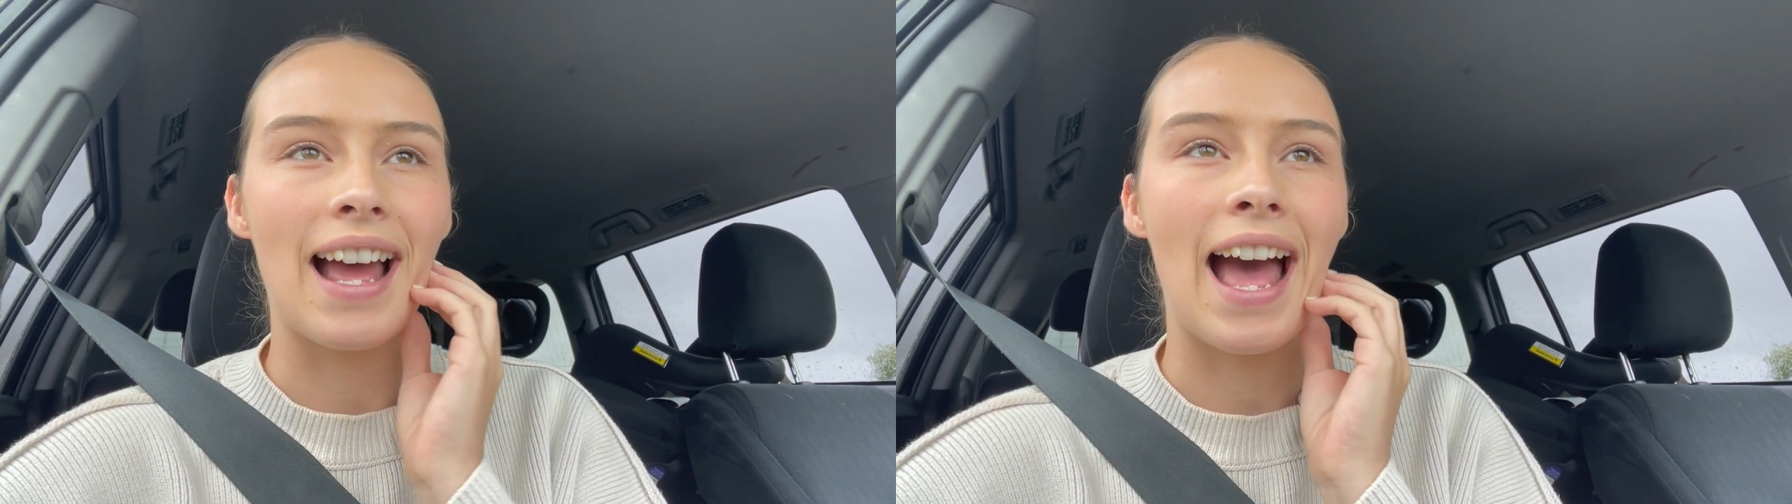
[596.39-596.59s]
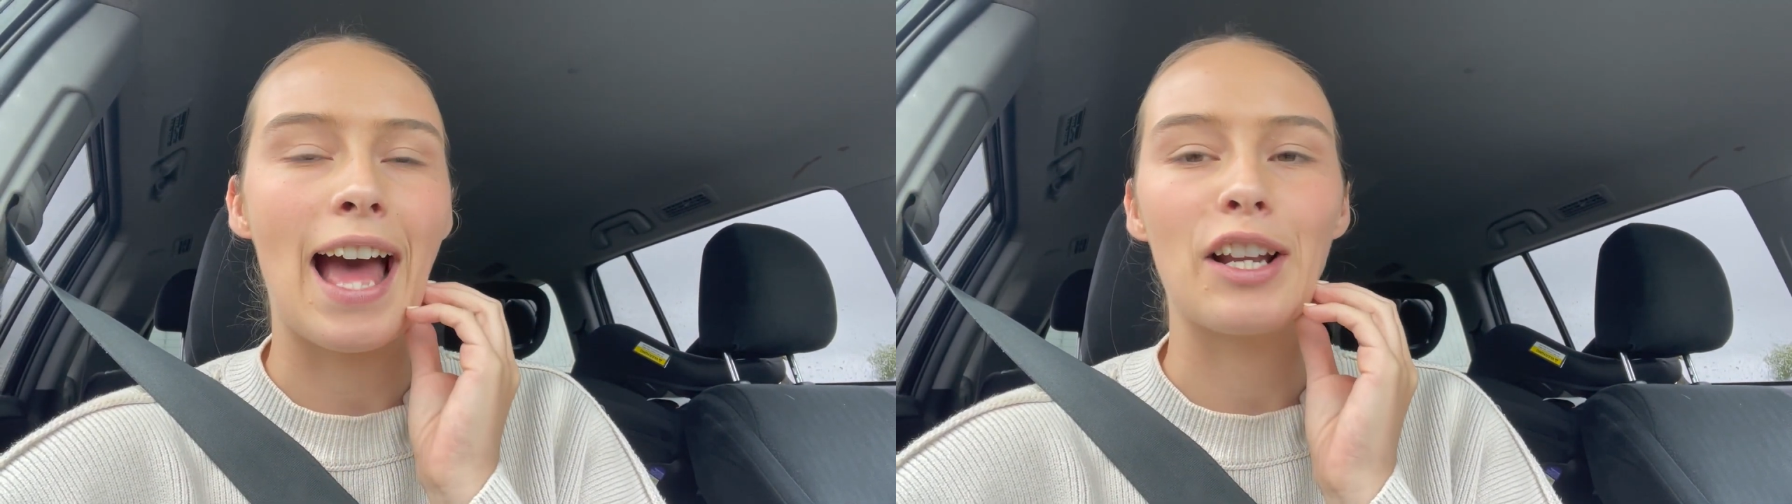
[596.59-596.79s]
I
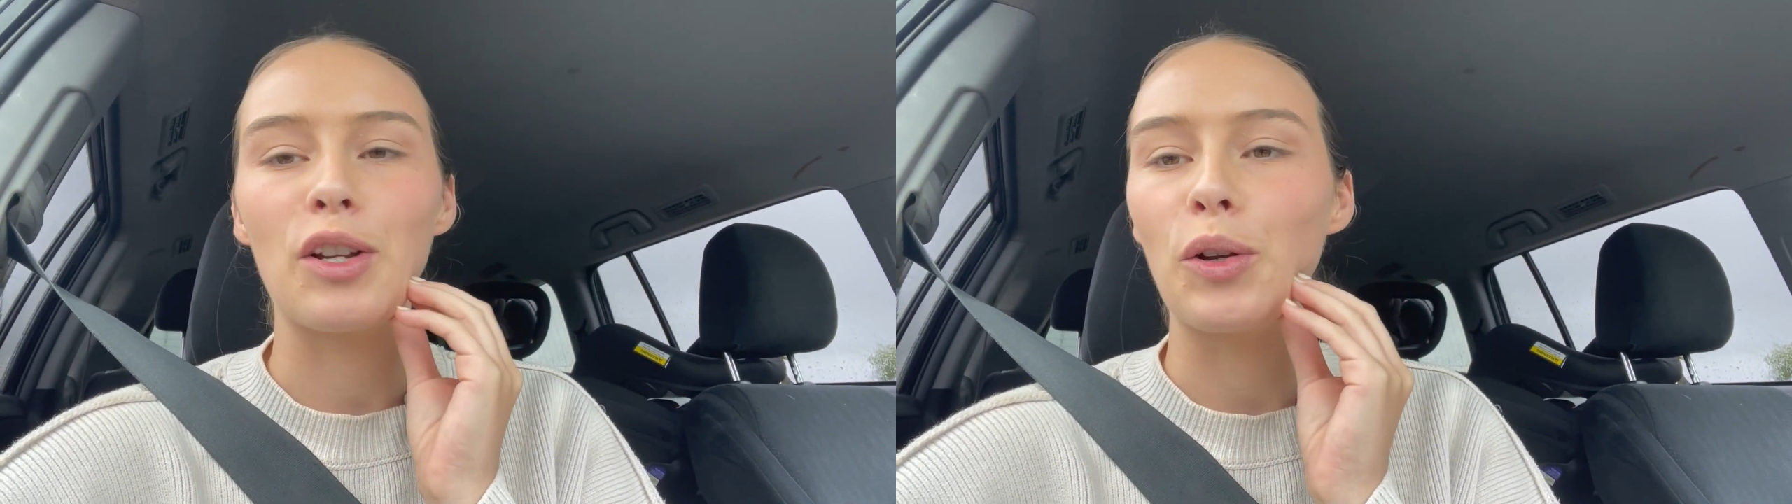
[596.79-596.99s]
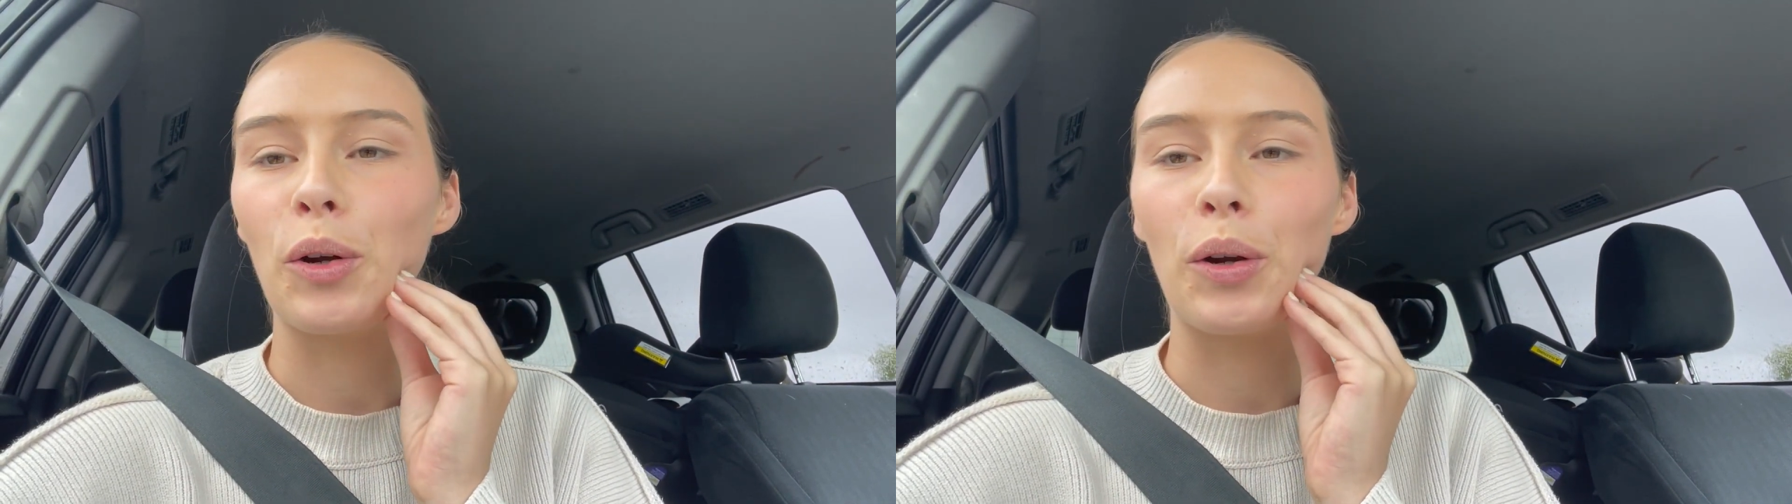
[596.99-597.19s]
had
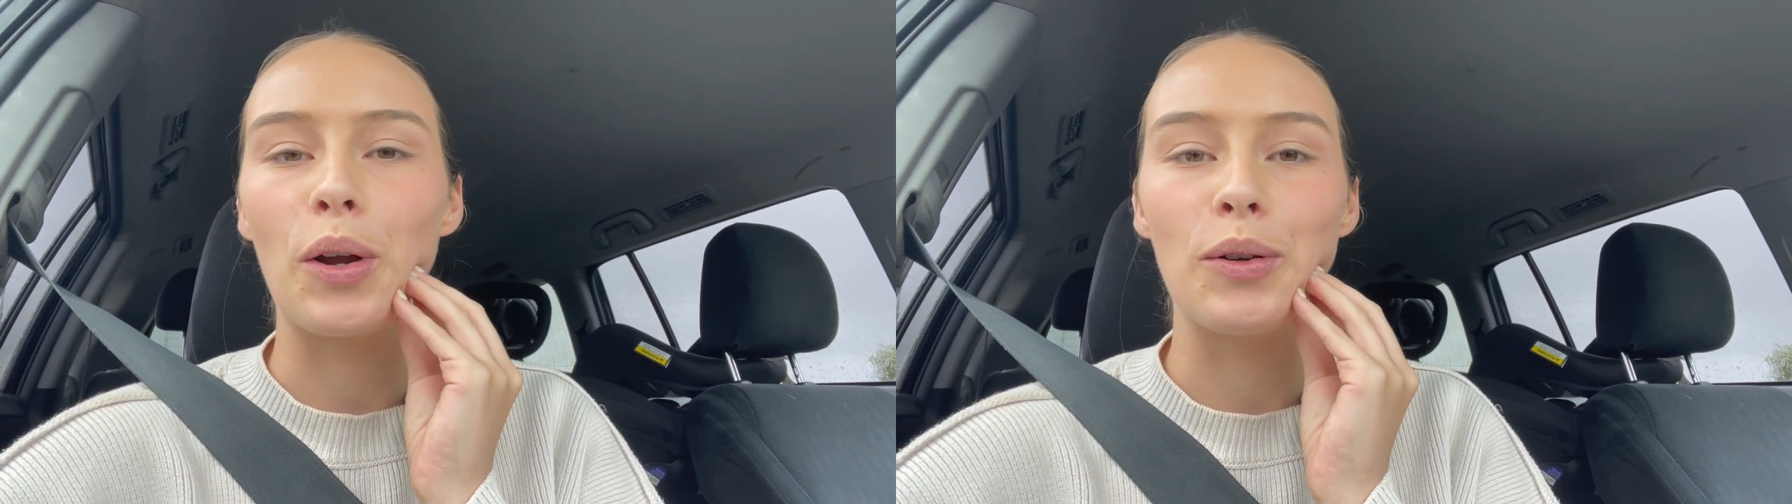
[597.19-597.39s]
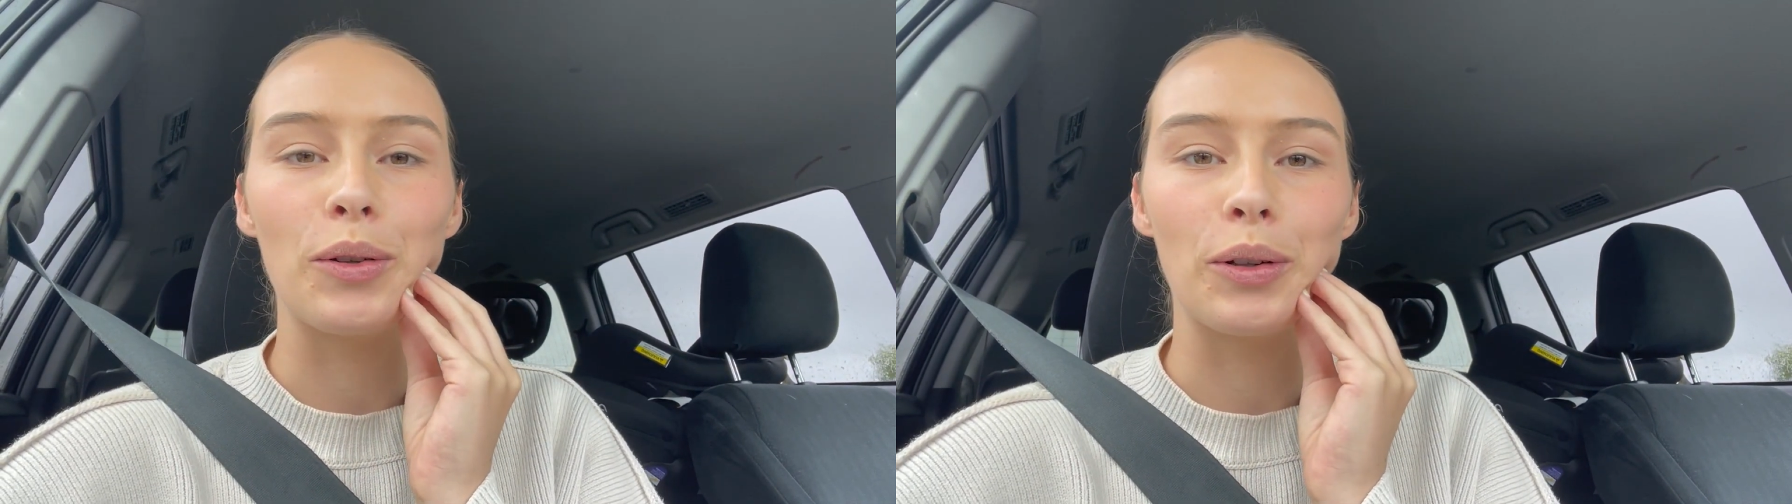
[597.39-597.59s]
no
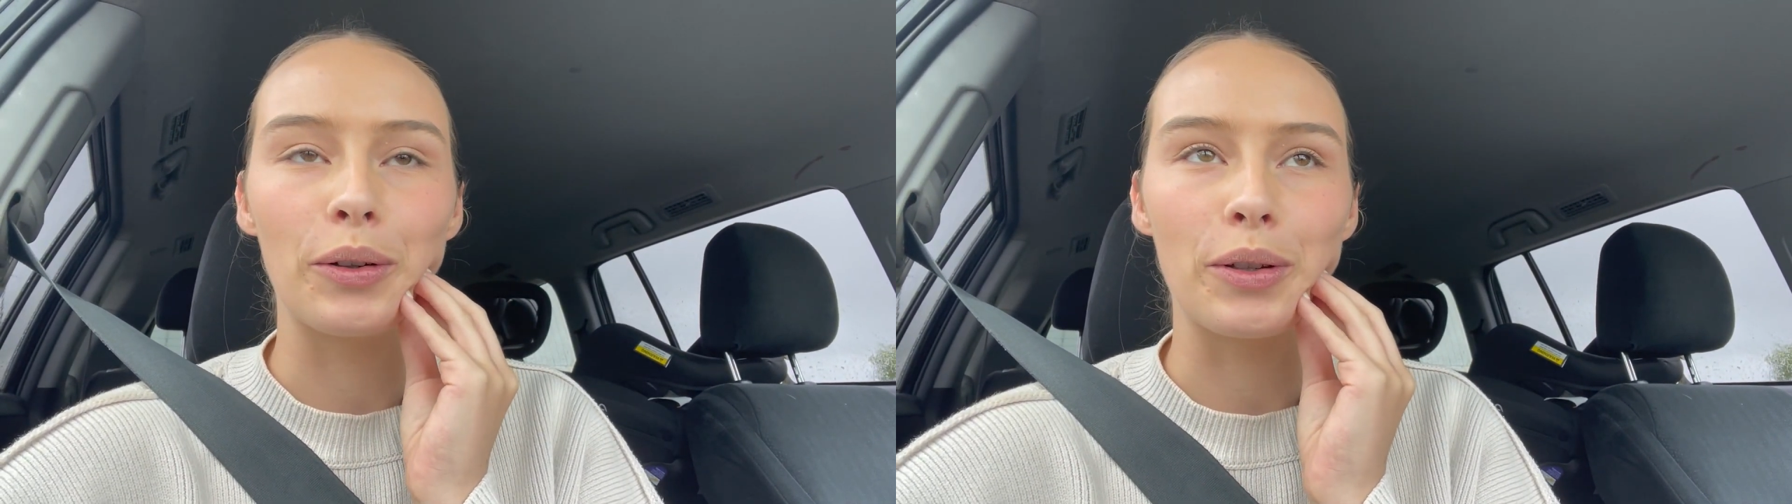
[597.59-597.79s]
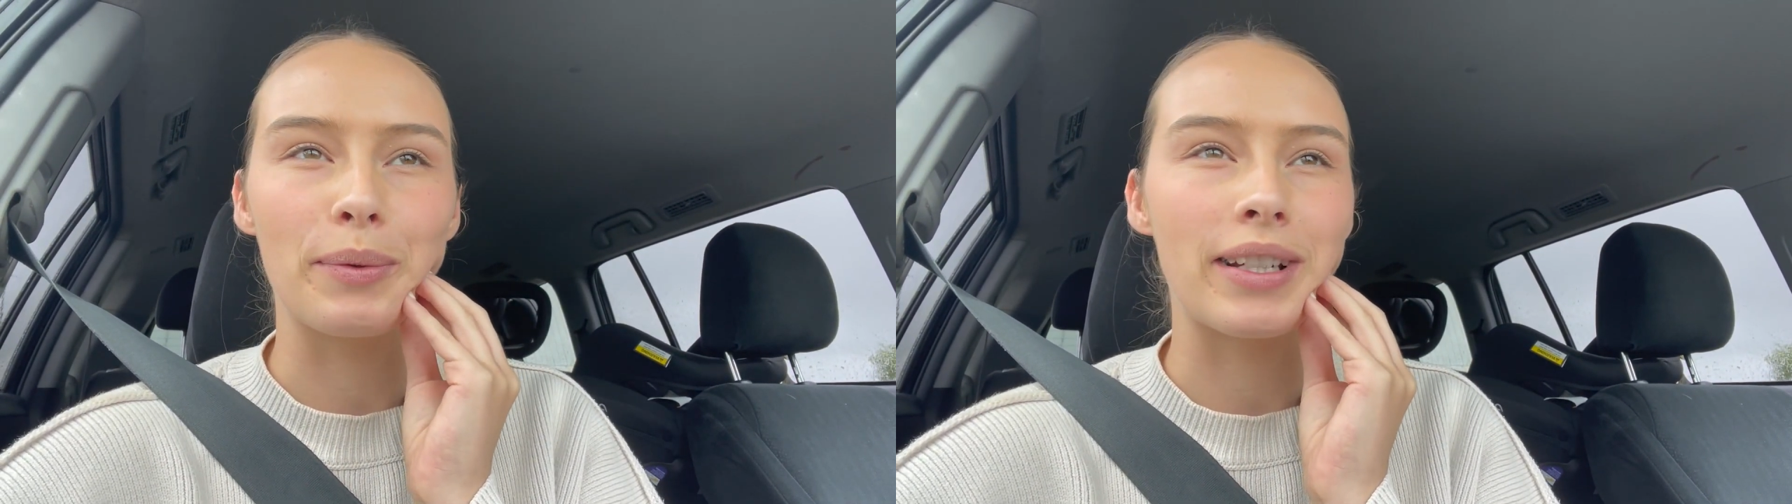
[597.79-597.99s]
noodles,